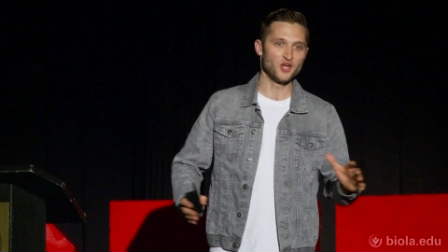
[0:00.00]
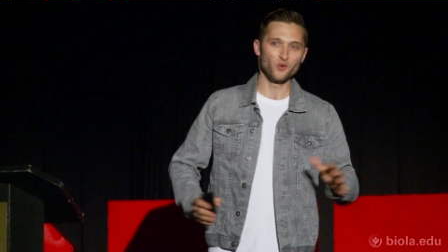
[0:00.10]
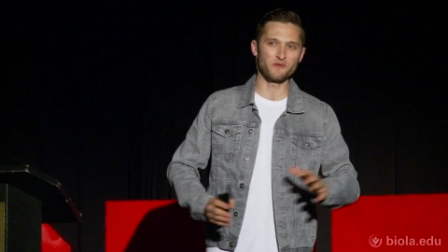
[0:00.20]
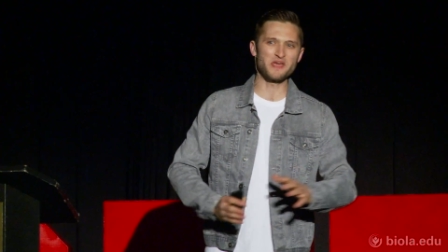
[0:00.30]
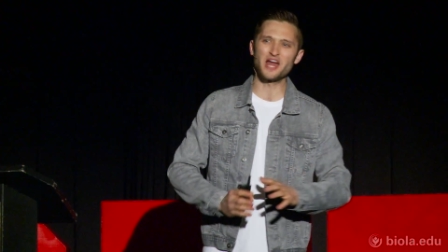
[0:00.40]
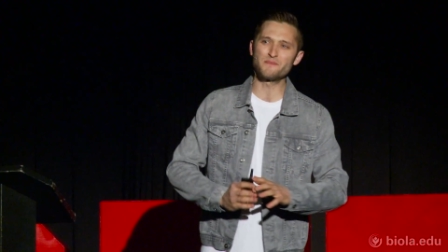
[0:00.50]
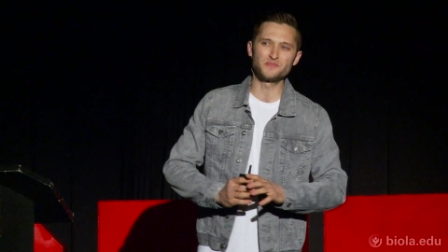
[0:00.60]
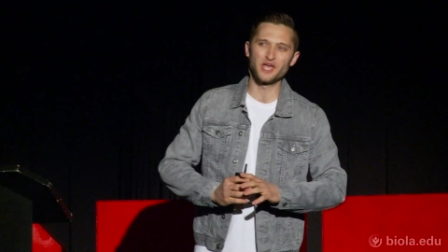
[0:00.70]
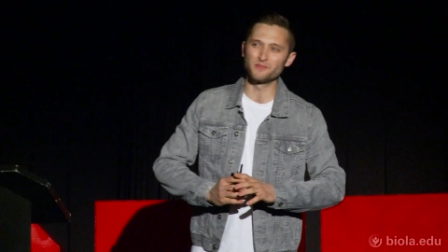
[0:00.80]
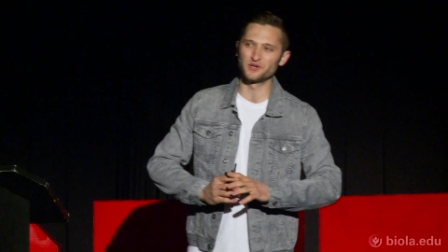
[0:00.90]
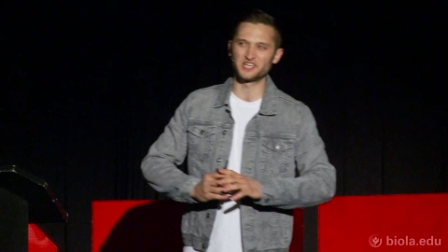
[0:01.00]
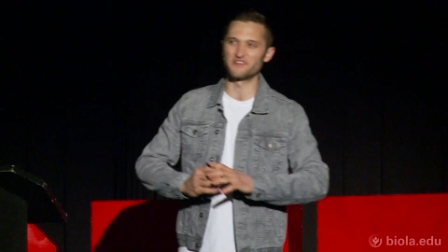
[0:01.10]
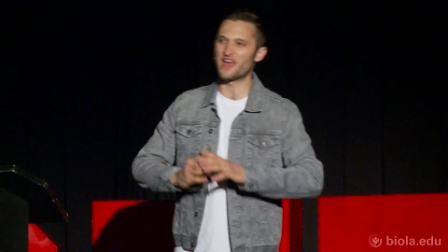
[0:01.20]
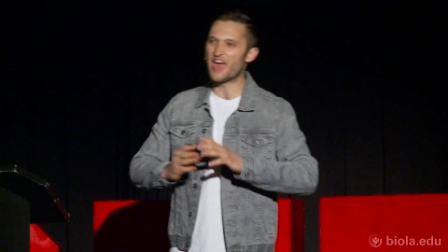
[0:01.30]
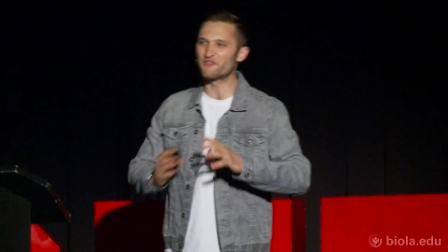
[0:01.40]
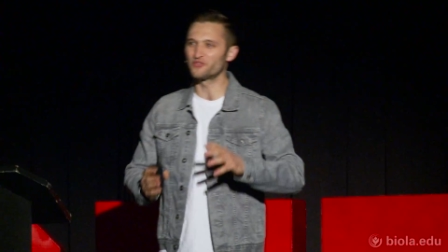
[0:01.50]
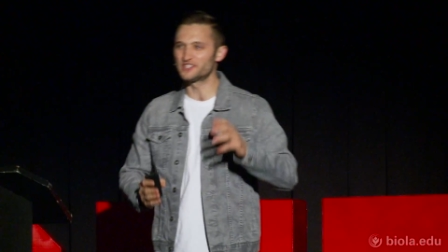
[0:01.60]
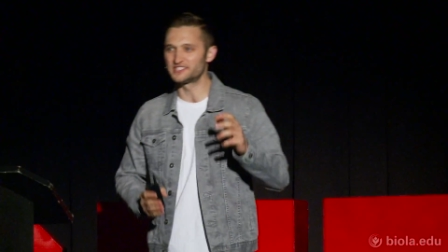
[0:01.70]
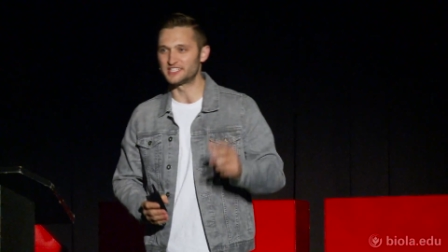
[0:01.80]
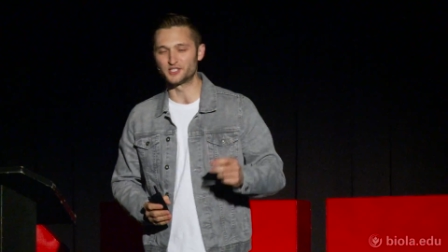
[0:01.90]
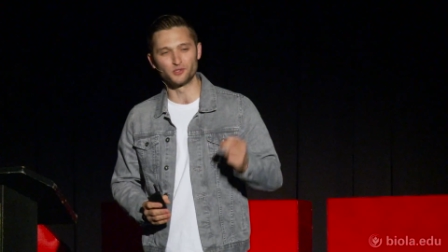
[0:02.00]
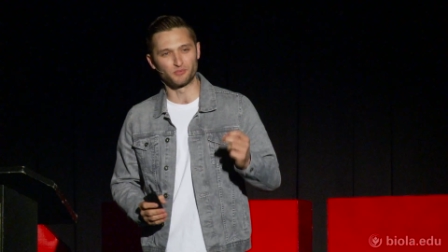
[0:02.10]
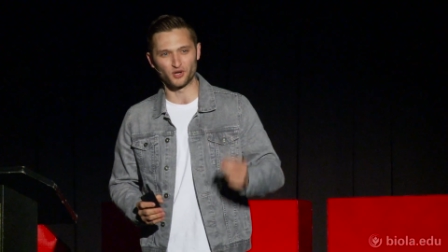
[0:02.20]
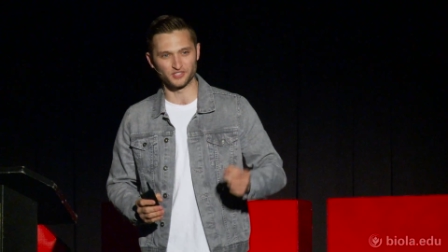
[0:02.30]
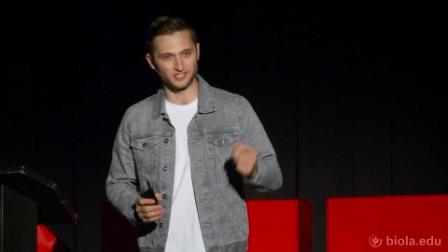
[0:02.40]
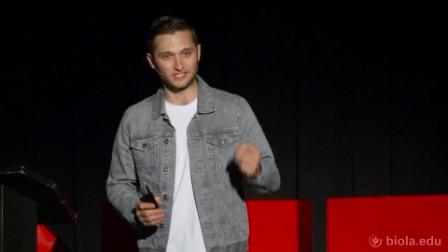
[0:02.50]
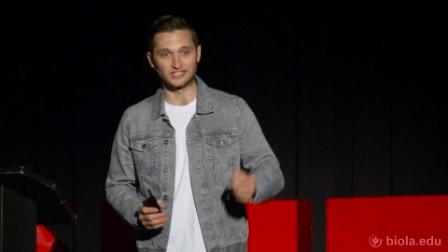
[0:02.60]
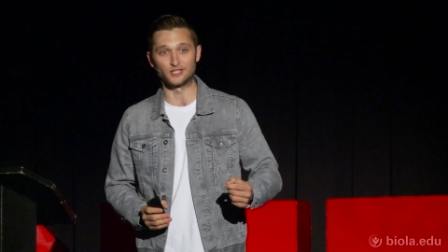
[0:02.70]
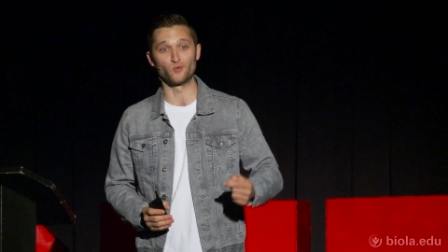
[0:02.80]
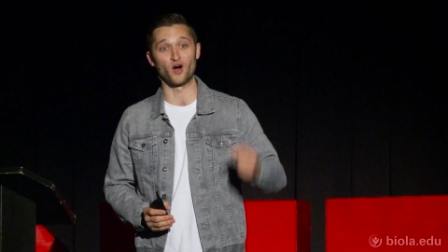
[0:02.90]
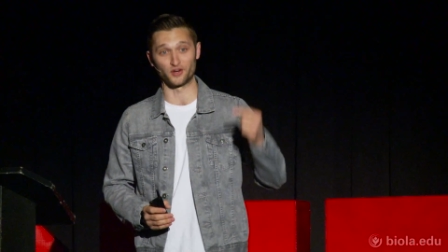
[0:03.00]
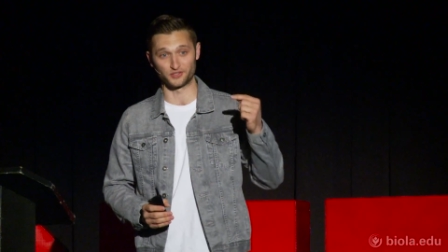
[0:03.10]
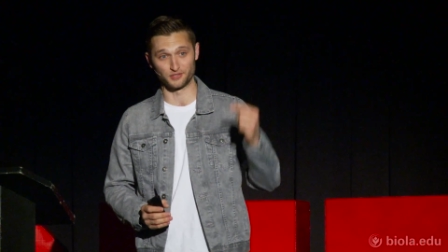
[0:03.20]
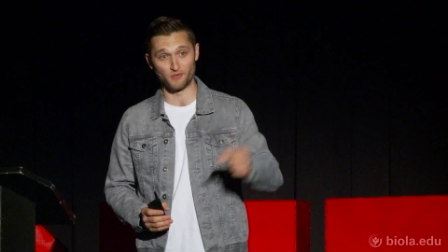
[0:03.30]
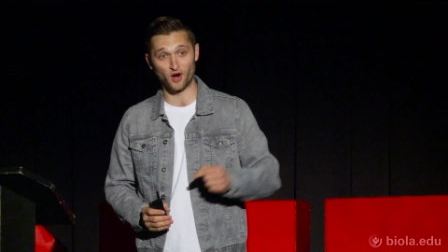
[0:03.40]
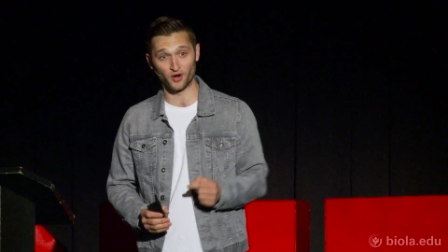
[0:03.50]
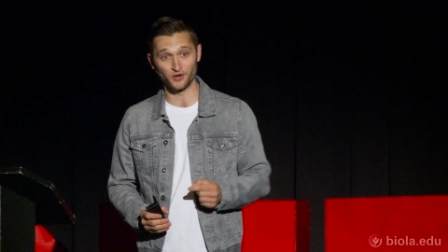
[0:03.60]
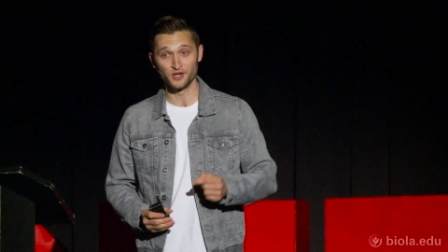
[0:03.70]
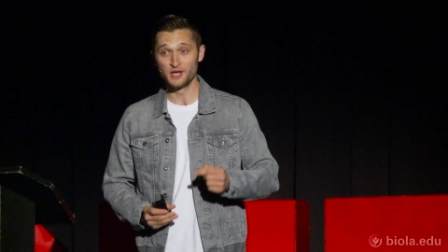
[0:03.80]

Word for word: We may not be able to give every single person clean water tomorrow,